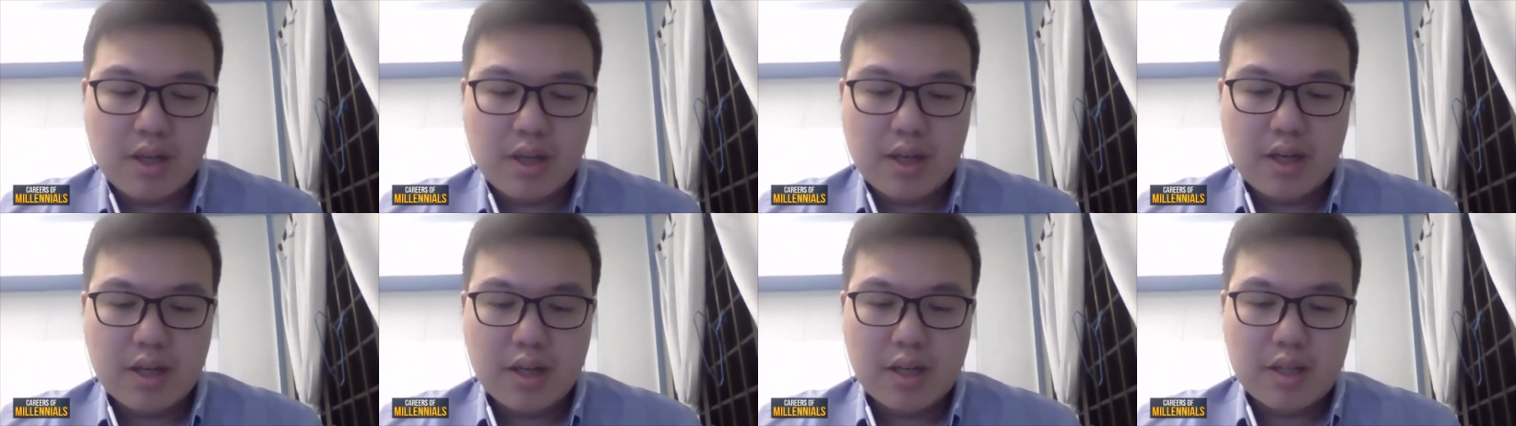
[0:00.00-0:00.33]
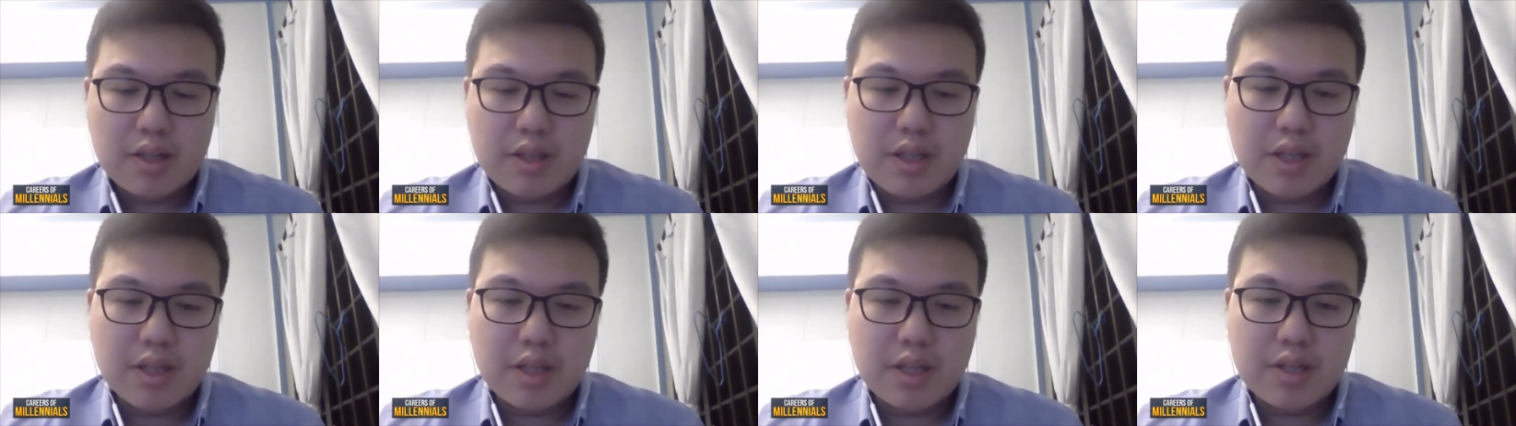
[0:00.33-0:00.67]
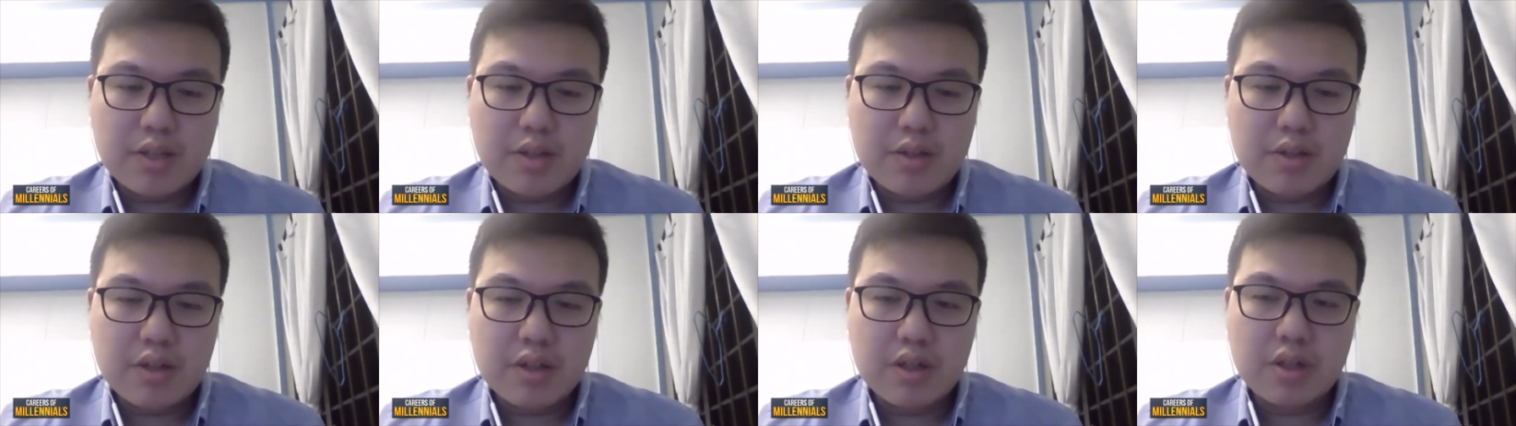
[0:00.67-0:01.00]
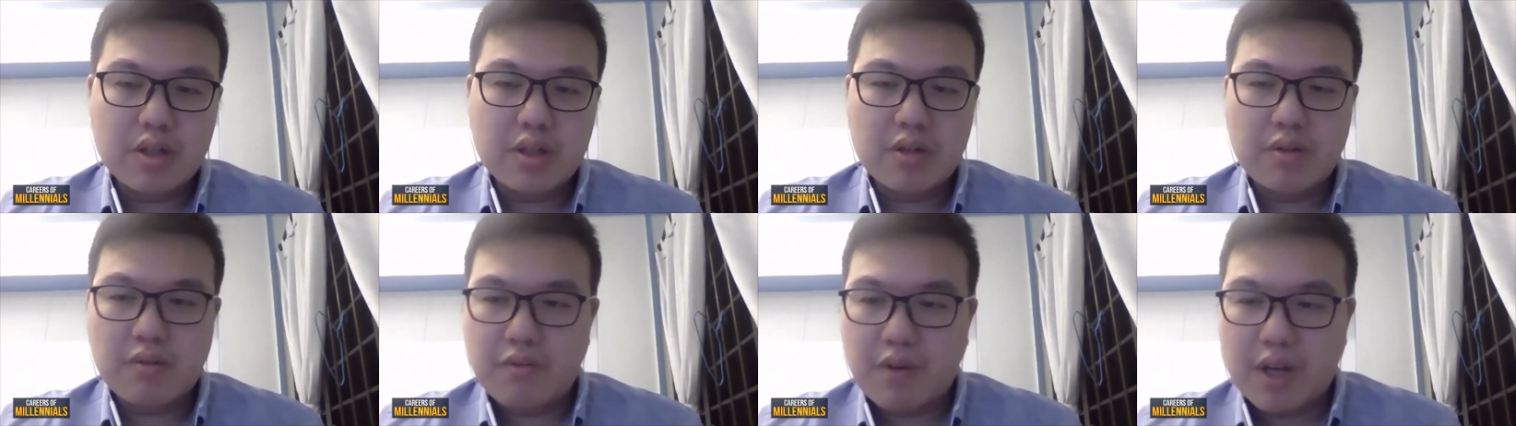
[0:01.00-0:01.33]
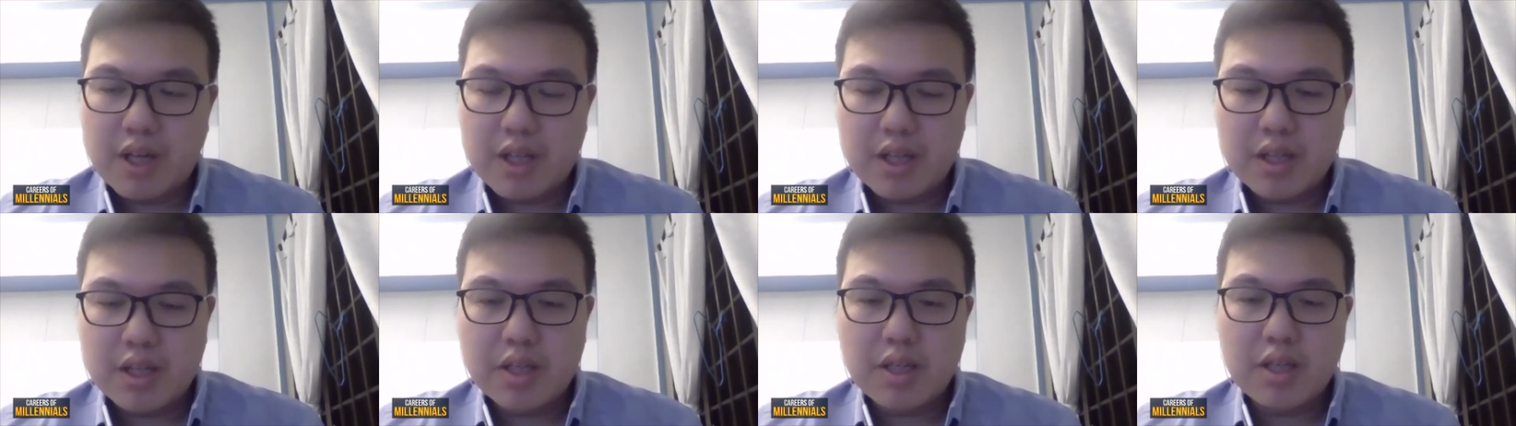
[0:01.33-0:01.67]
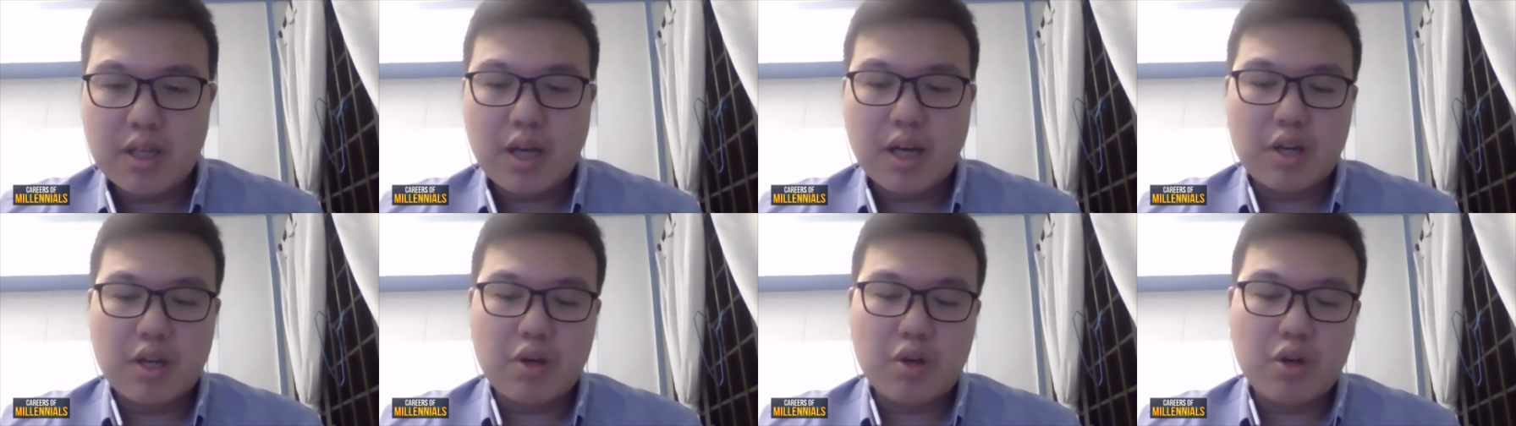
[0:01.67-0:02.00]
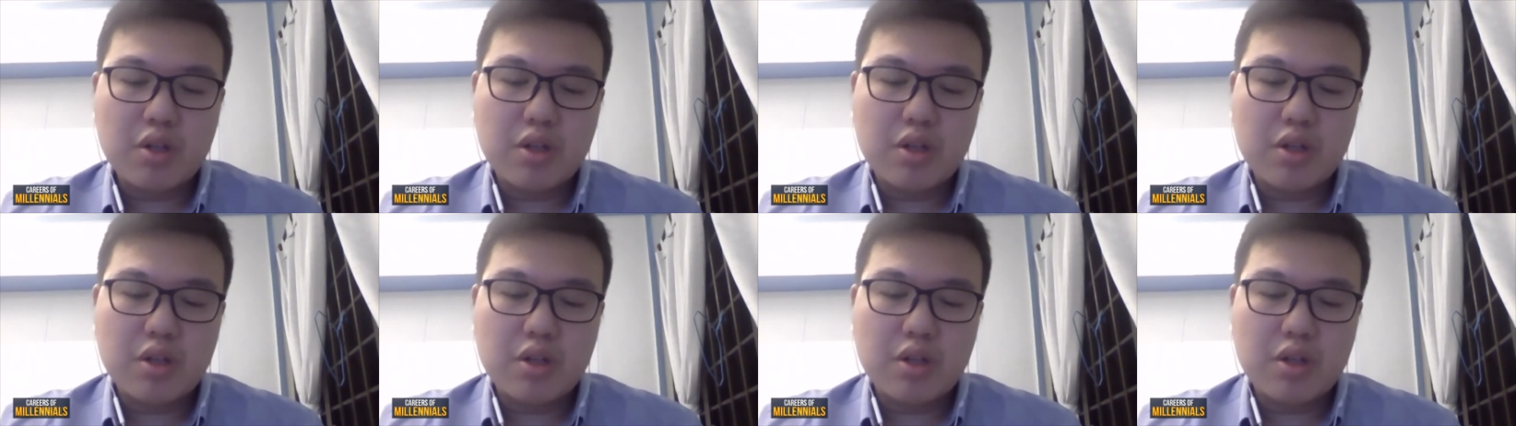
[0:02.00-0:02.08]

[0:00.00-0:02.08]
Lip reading: Then finally, I got